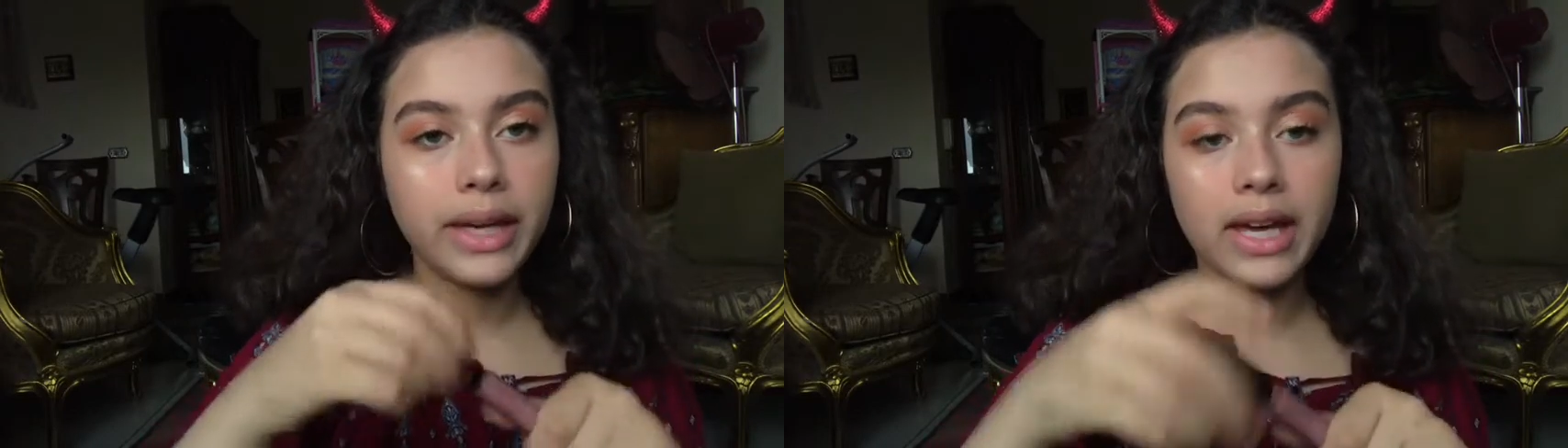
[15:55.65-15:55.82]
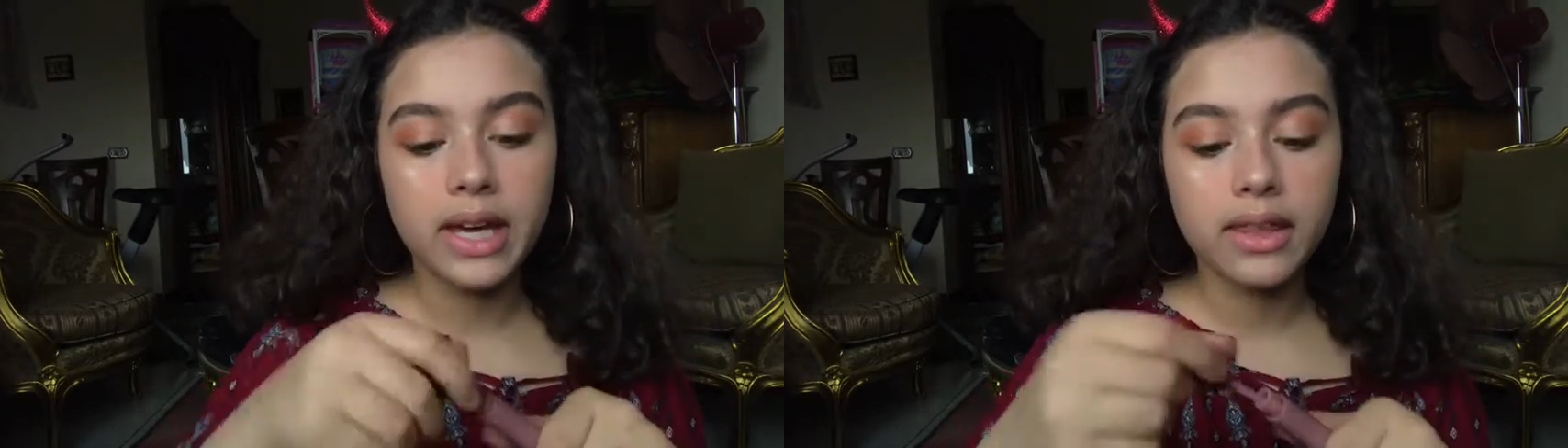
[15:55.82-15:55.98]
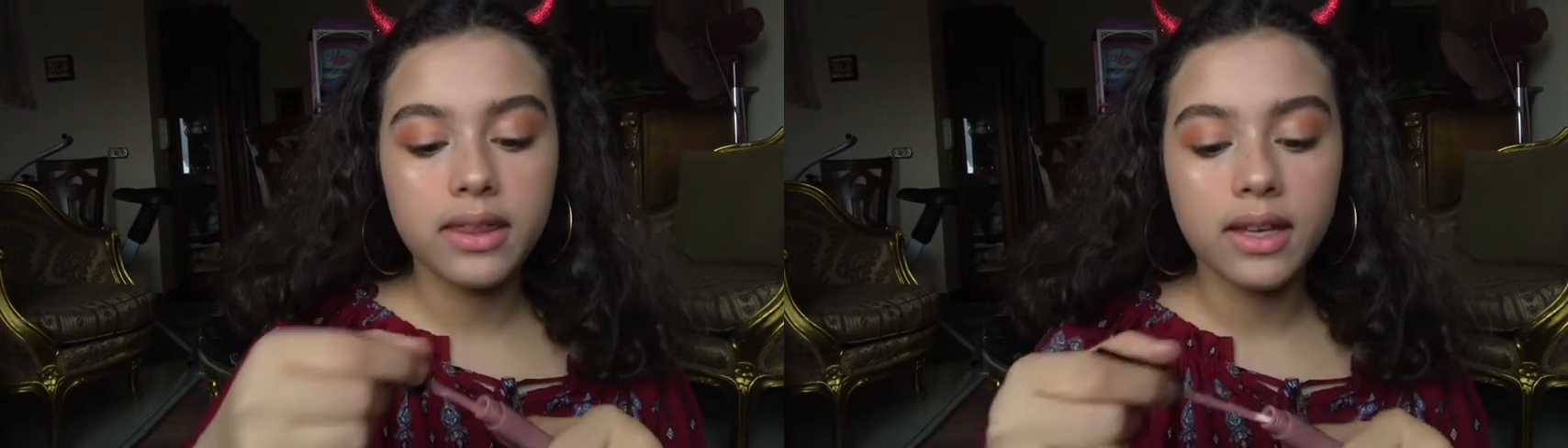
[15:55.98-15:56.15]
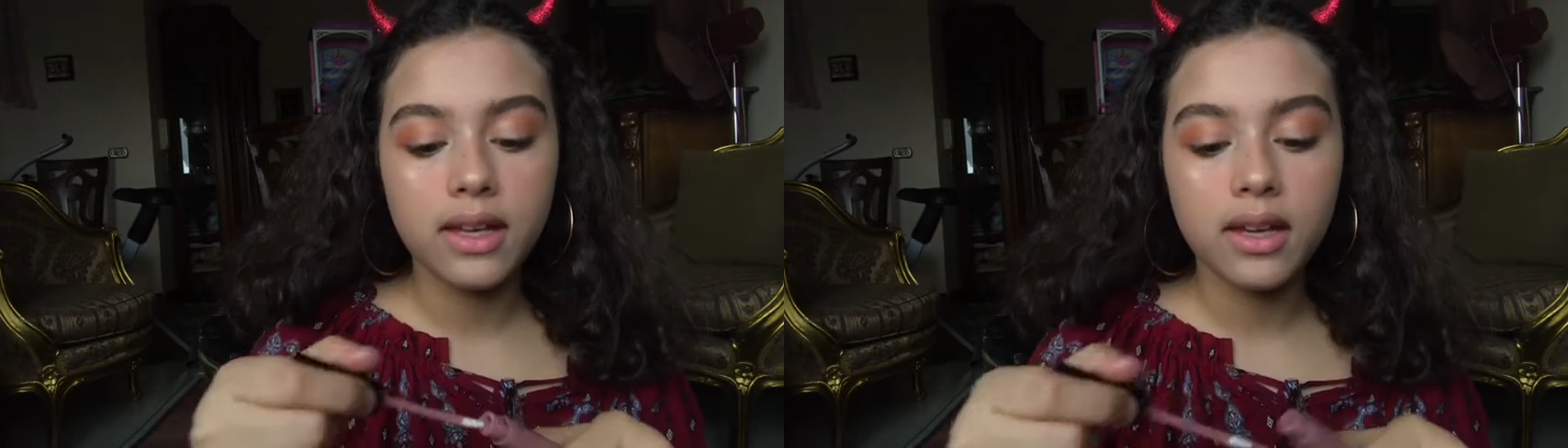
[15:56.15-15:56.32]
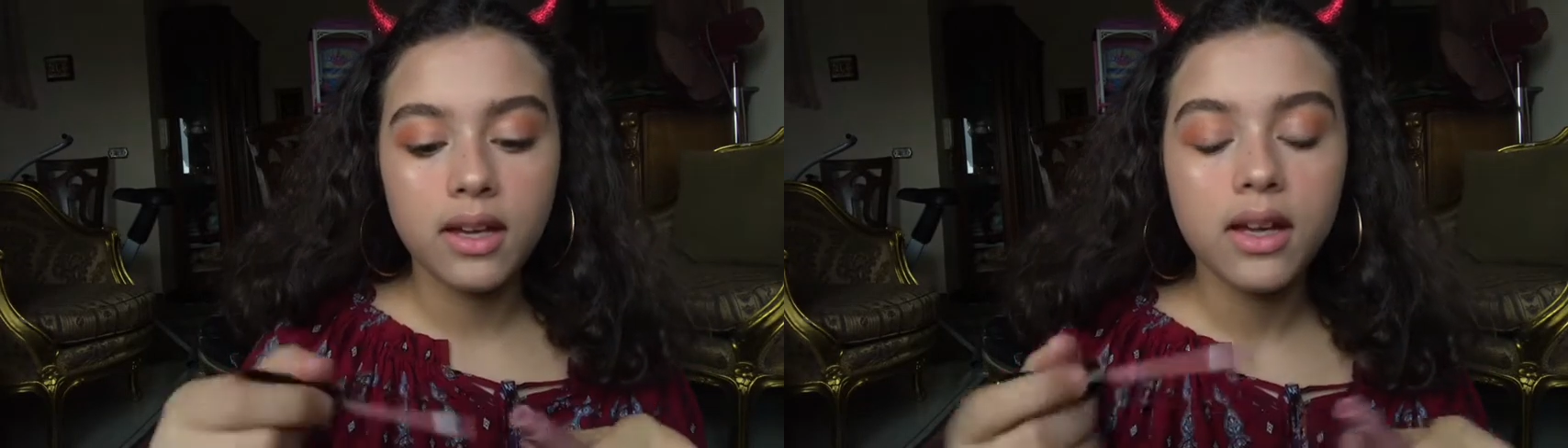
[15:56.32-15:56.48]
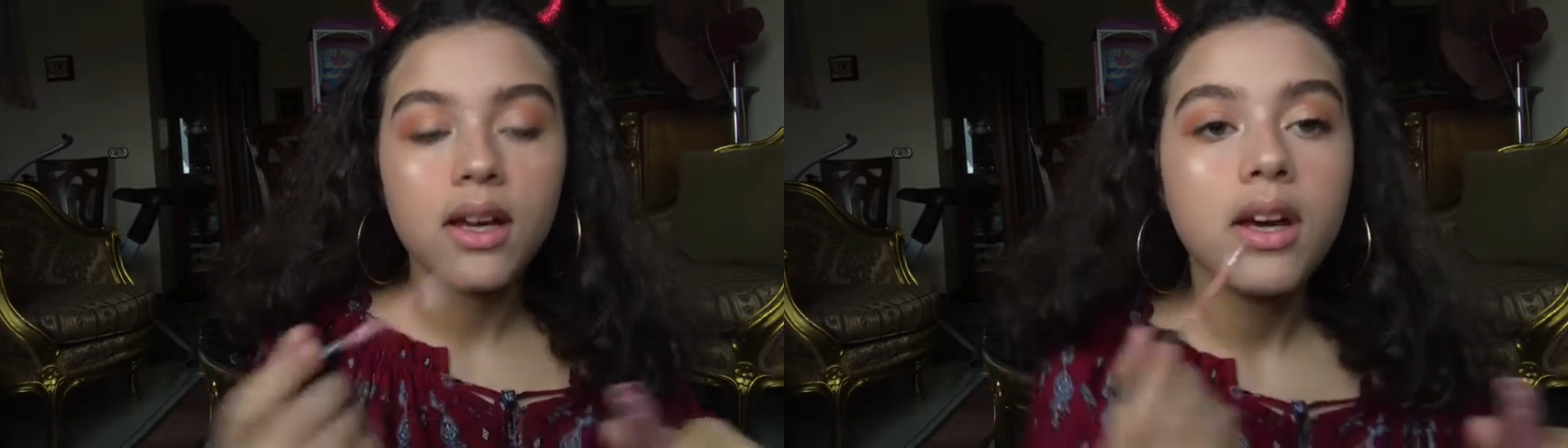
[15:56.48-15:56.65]
K thing.
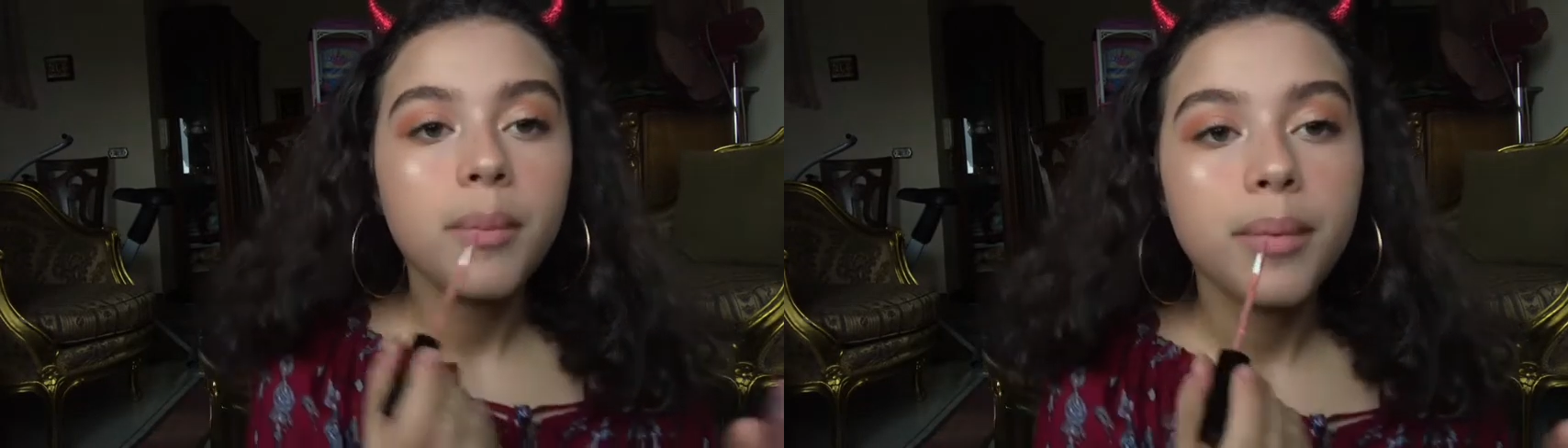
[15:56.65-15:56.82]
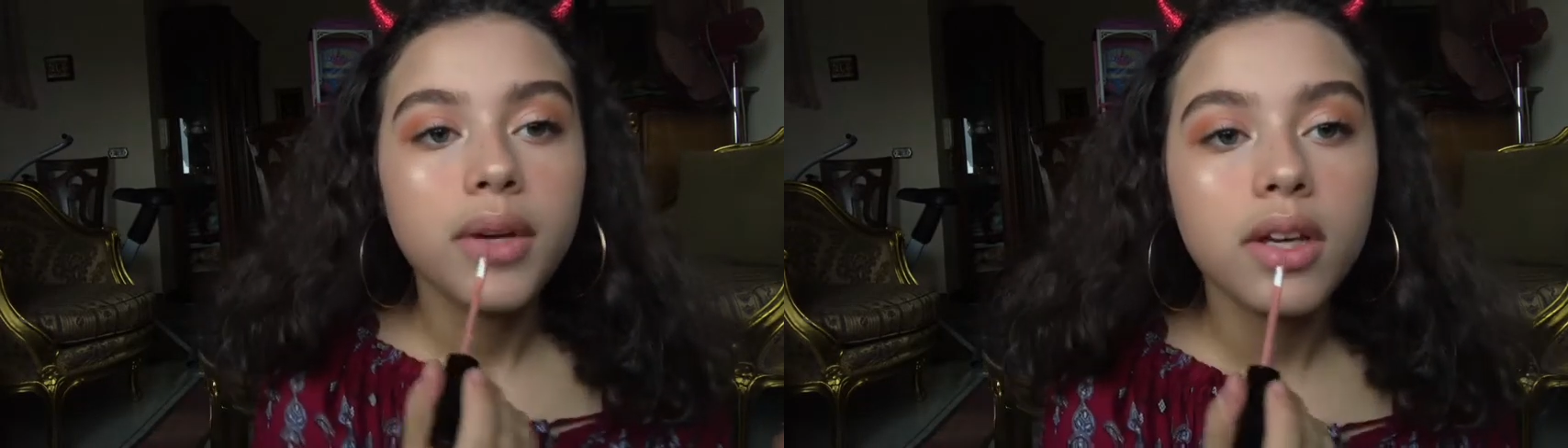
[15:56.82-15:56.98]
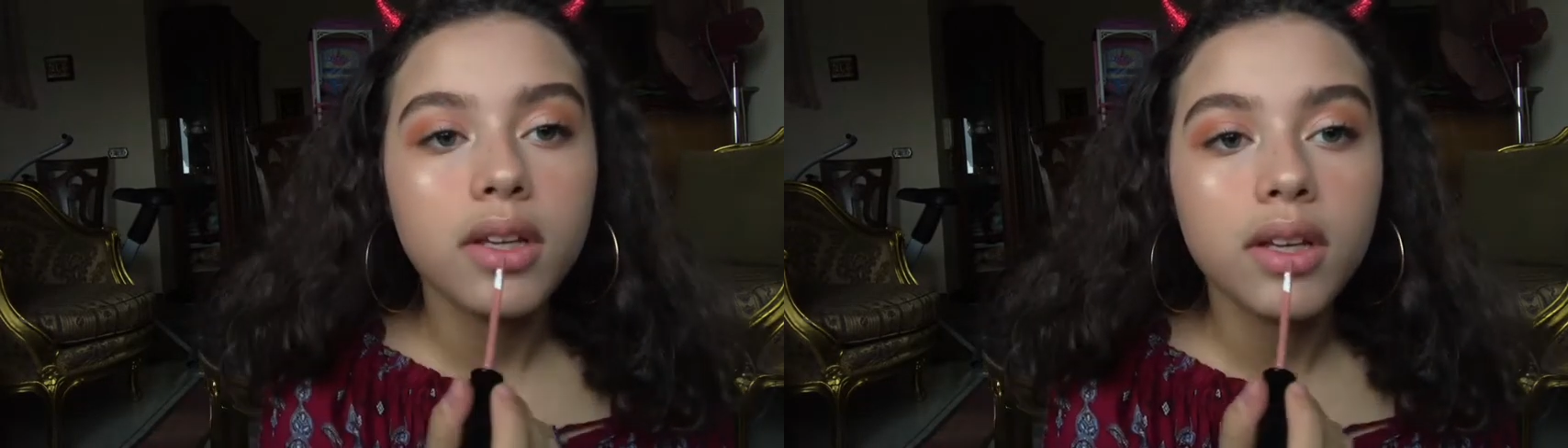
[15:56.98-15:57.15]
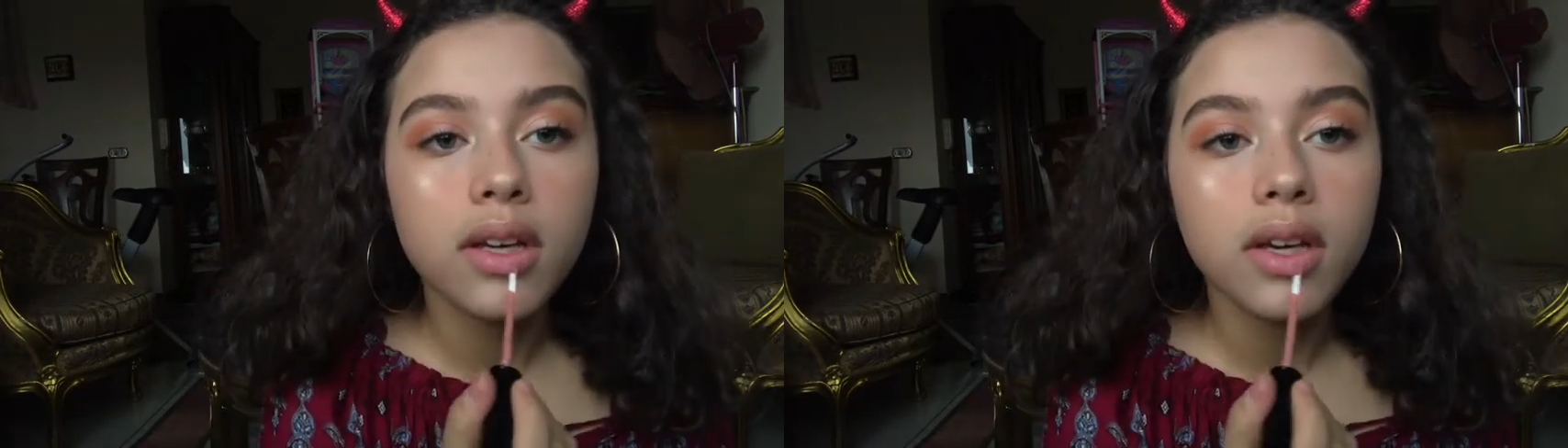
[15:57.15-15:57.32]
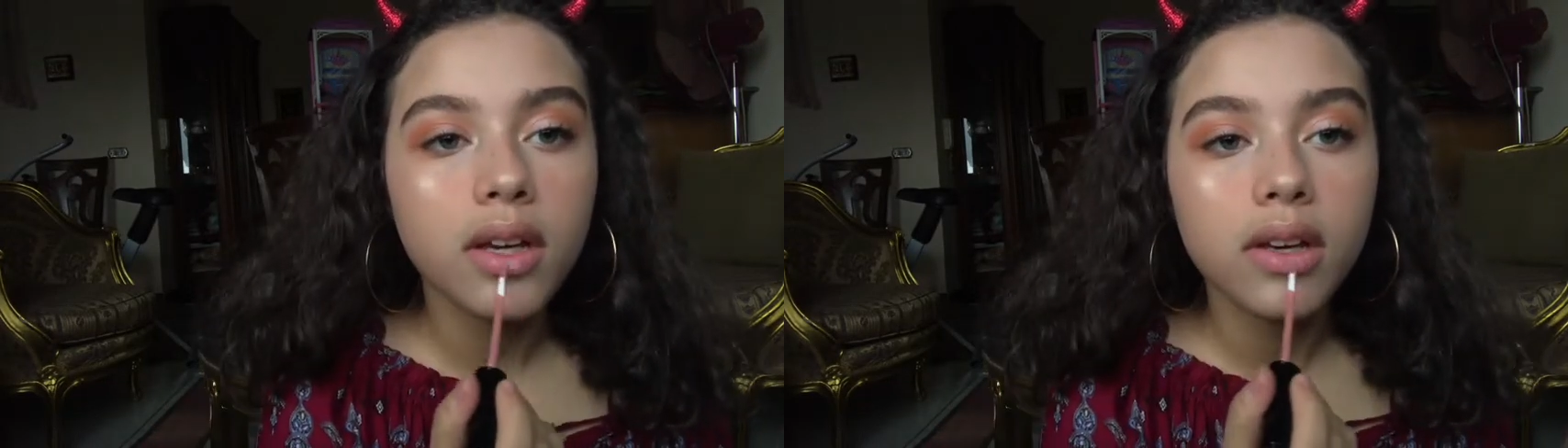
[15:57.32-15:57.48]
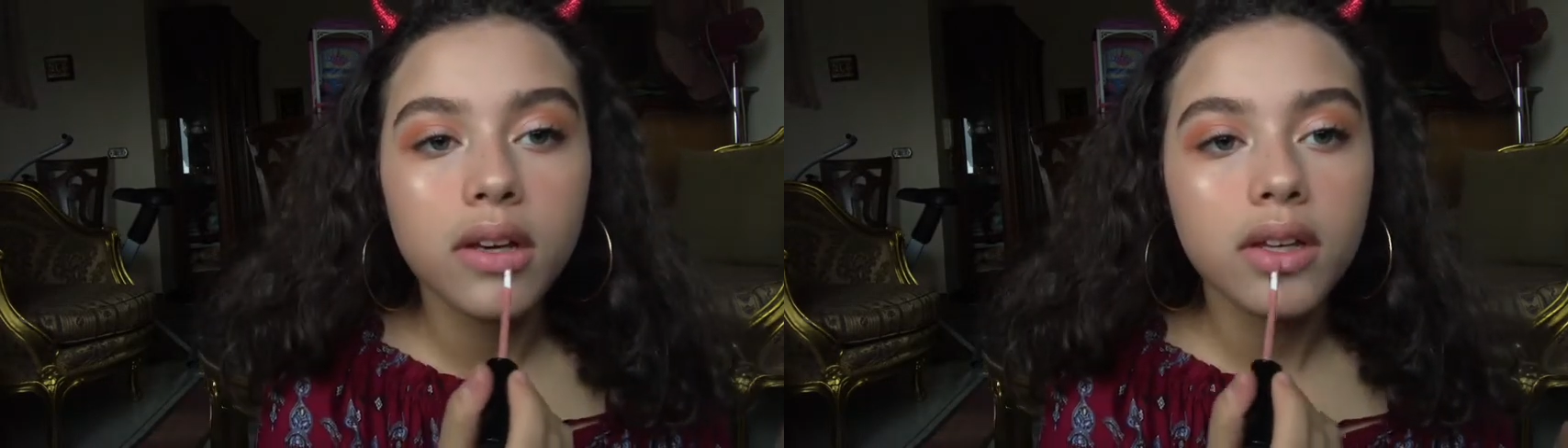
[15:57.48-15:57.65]
I'm gonna
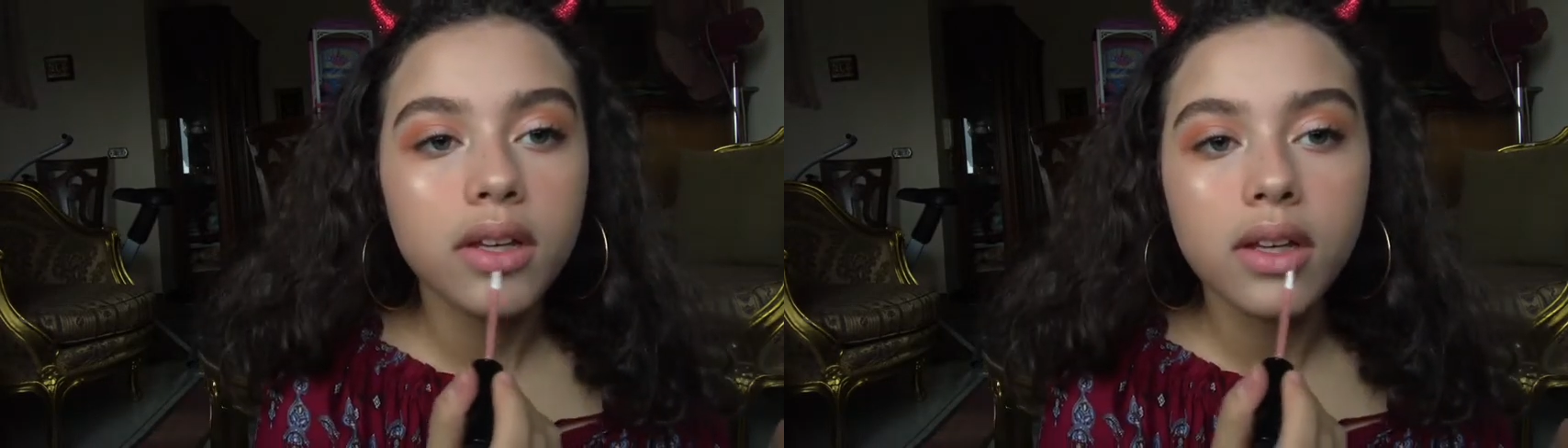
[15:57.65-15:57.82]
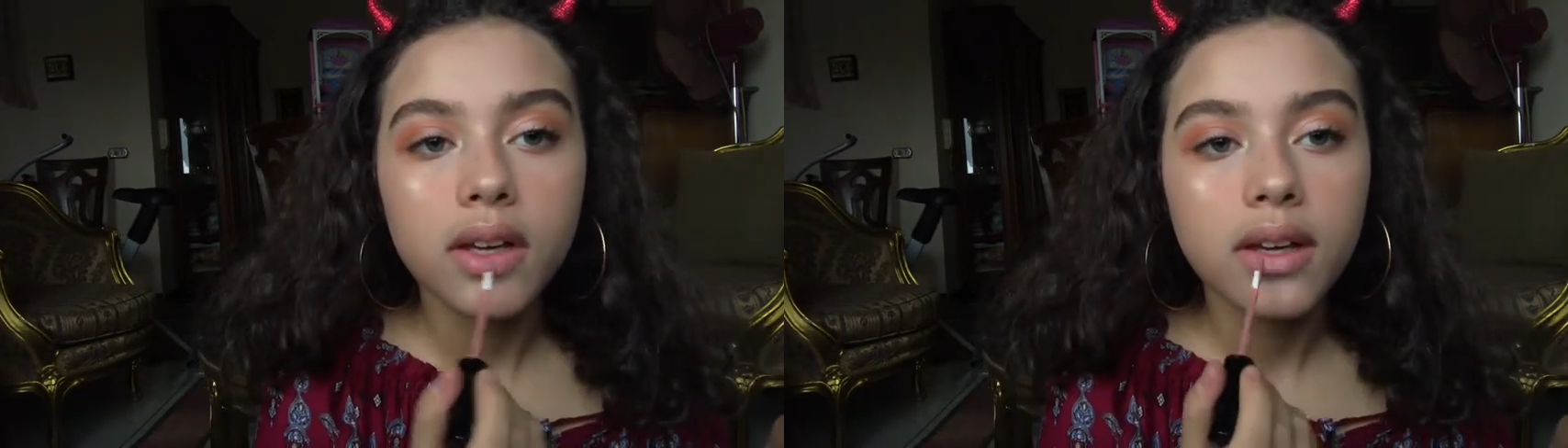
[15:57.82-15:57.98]
take and just